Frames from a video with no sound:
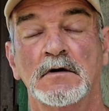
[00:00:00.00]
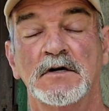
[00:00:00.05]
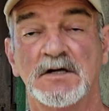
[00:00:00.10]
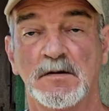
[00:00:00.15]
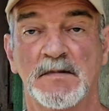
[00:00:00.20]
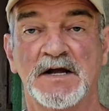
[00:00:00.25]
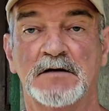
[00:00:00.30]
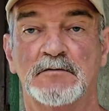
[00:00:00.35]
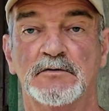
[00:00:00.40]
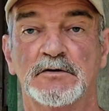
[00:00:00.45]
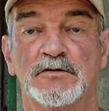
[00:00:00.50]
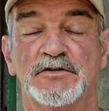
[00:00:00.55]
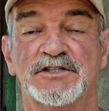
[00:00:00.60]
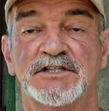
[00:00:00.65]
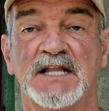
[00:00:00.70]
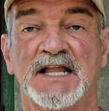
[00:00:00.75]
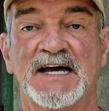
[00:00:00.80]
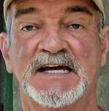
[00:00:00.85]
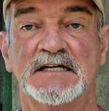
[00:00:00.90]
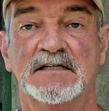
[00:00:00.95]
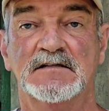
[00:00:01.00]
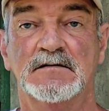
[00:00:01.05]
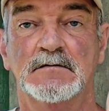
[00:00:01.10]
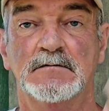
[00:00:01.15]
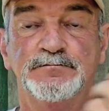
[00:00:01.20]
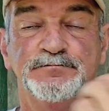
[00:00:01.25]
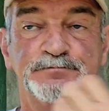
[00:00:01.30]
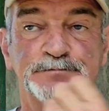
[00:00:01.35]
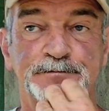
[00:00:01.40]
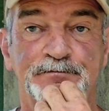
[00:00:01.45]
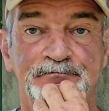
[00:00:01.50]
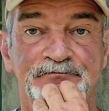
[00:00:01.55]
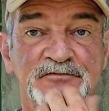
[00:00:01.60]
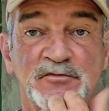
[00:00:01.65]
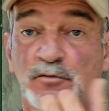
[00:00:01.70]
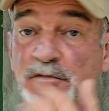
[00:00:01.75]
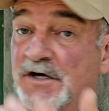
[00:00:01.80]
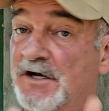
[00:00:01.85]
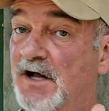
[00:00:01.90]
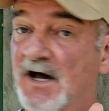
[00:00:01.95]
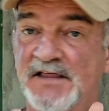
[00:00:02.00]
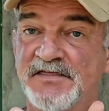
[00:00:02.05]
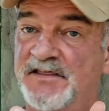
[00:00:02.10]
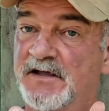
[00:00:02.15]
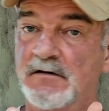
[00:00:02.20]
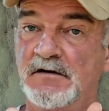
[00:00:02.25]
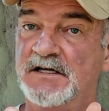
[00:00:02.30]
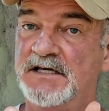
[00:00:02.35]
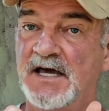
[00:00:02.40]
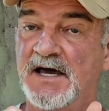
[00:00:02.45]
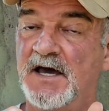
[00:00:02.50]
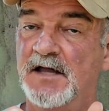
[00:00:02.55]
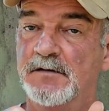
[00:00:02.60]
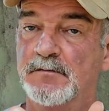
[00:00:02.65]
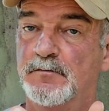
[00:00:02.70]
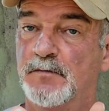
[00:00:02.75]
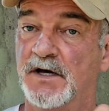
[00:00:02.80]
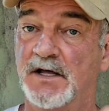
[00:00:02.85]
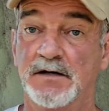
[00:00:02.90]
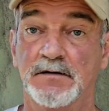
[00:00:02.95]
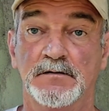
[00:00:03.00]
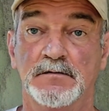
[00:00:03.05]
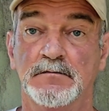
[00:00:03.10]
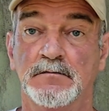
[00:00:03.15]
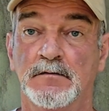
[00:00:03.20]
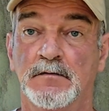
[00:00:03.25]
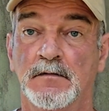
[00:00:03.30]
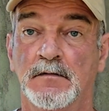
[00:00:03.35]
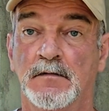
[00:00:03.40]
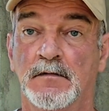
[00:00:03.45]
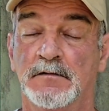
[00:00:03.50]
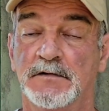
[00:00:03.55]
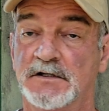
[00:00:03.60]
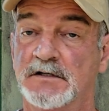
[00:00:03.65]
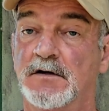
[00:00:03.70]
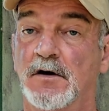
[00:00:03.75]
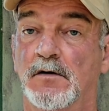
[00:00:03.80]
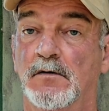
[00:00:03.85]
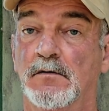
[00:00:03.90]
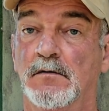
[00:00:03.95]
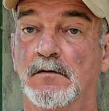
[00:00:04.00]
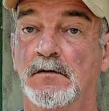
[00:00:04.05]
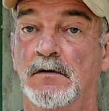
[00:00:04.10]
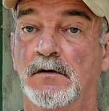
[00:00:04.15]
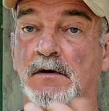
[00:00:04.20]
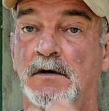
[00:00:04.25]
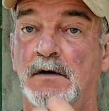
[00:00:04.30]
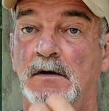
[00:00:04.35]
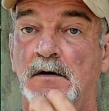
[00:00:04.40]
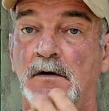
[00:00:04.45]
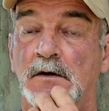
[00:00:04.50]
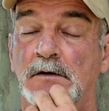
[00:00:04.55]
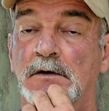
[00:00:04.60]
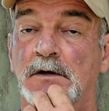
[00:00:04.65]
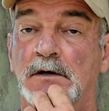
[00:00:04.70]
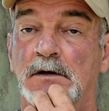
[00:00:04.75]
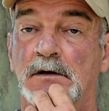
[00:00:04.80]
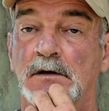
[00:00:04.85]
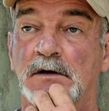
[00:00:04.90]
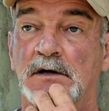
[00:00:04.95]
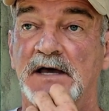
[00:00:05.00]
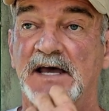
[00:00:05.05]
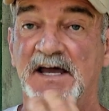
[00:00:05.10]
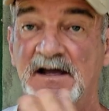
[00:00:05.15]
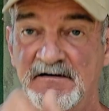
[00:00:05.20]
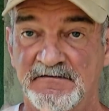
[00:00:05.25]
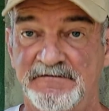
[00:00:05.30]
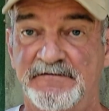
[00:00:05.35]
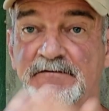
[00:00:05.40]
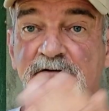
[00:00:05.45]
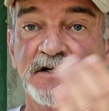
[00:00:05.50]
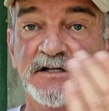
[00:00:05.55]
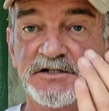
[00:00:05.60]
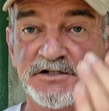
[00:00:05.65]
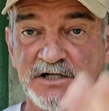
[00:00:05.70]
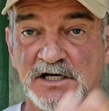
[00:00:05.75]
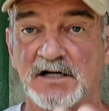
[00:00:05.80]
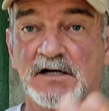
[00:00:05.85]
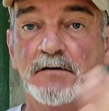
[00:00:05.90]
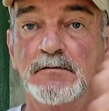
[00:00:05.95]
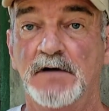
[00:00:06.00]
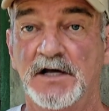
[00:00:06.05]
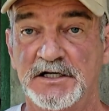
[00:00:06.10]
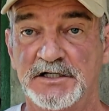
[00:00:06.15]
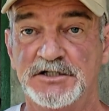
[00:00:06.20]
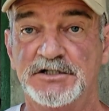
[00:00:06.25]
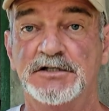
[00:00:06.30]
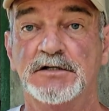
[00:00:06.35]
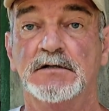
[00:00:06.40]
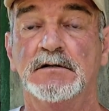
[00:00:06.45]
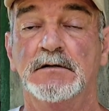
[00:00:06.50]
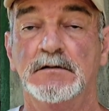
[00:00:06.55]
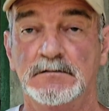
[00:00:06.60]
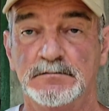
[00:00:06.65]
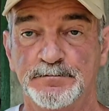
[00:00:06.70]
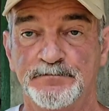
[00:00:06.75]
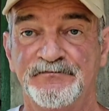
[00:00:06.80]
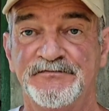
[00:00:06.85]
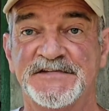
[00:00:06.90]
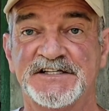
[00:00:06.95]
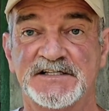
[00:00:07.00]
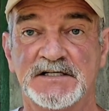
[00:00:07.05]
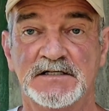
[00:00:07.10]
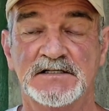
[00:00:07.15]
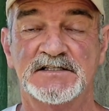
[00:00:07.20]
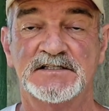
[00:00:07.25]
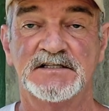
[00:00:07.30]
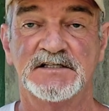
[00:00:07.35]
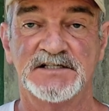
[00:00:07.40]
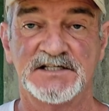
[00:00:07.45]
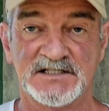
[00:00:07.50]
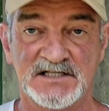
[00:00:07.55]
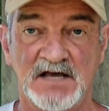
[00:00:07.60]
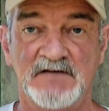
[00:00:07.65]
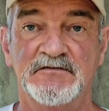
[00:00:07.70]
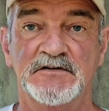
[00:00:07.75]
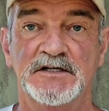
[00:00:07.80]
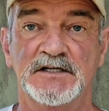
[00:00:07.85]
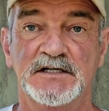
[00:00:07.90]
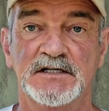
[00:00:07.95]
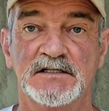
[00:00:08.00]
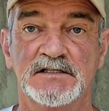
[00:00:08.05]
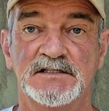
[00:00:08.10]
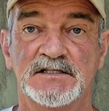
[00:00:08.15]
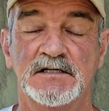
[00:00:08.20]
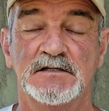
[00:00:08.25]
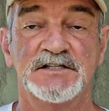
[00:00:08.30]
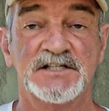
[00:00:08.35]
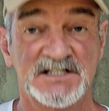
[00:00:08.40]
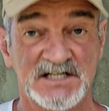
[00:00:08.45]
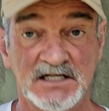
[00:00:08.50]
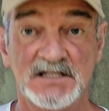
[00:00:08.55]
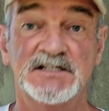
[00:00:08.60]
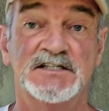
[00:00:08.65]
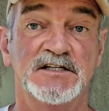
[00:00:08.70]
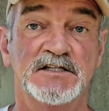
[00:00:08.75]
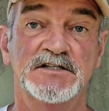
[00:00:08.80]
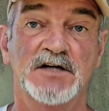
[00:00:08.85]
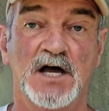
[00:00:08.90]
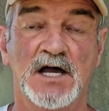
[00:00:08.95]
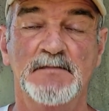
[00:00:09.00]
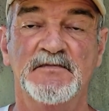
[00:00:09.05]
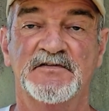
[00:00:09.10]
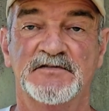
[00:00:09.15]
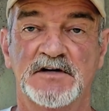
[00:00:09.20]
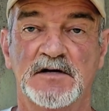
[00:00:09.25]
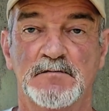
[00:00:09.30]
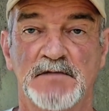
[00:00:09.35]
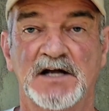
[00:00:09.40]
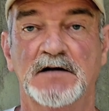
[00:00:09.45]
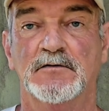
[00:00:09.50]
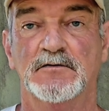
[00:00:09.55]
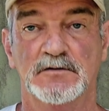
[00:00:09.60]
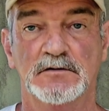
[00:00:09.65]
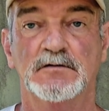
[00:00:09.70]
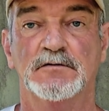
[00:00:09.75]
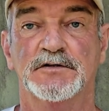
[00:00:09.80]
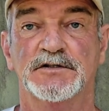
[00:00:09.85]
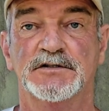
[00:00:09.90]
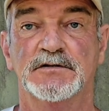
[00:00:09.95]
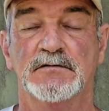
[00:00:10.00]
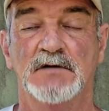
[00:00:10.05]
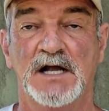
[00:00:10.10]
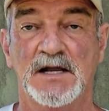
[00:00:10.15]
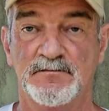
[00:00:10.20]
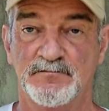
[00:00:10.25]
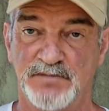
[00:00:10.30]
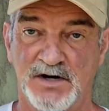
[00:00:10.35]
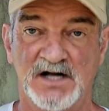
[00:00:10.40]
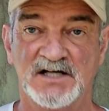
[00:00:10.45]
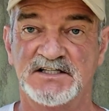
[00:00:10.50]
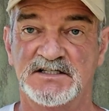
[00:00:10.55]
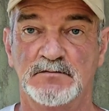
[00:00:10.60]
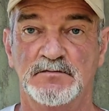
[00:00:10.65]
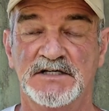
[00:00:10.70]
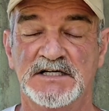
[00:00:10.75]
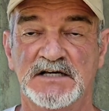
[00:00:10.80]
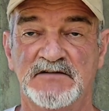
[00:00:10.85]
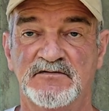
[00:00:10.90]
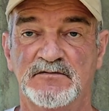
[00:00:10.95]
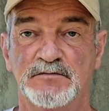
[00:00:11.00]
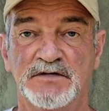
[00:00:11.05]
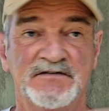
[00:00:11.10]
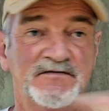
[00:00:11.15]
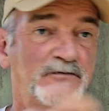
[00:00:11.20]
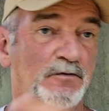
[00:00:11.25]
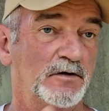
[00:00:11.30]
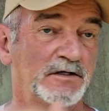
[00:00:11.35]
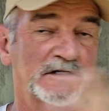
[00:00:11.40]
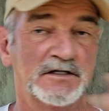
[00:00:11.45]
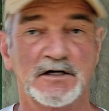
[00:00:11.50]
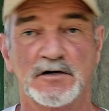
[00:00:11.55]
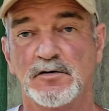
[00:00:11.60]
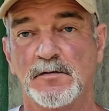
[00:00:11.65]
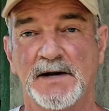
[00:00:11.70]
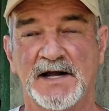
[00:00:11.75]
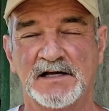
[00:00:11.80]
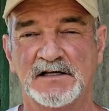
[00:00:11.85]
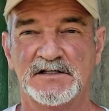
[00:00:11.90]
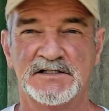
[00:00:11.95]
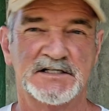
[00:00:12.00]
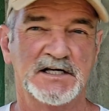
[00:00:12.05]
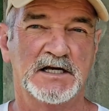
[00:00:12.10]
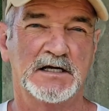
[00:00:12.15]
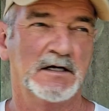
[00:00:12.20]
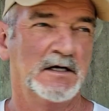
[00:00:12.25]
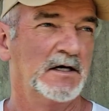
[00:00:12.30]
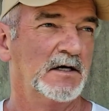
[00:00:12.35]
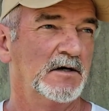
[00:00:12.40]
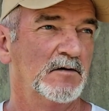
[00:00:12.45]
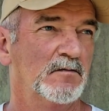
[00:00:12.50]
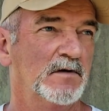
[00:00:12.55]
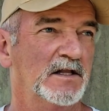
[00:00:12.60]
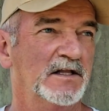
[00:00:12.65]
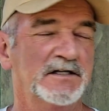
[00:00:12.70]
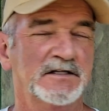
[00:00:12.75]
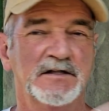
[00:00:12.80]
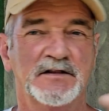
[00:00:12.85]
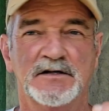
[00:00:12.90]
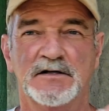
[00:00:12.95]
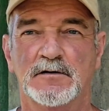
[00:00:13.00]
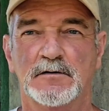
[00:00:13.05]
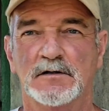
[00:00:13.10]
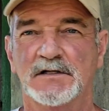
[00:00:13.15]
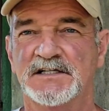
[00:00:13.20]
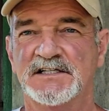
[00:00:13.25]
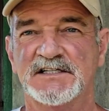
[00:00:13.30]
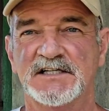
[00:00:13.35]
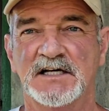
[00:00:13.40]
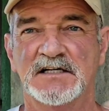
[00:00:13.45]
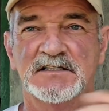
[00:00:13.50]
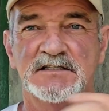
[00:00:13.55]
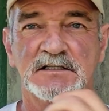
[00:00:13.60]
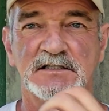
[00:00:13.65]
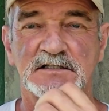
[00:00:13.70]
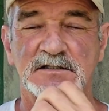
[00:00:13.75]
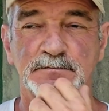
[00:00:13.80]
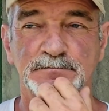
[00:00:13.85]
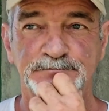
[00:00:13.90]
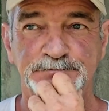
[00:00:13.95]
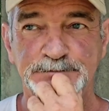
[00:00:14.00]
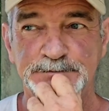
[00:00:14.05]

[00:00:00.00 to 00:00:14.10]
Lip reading: Khmer Rouge light. We're not there yet, but you know, every generation since the 70s, since the time of Khmer Rouge, and possibly even before, you could go back and say, well, into the early 60s,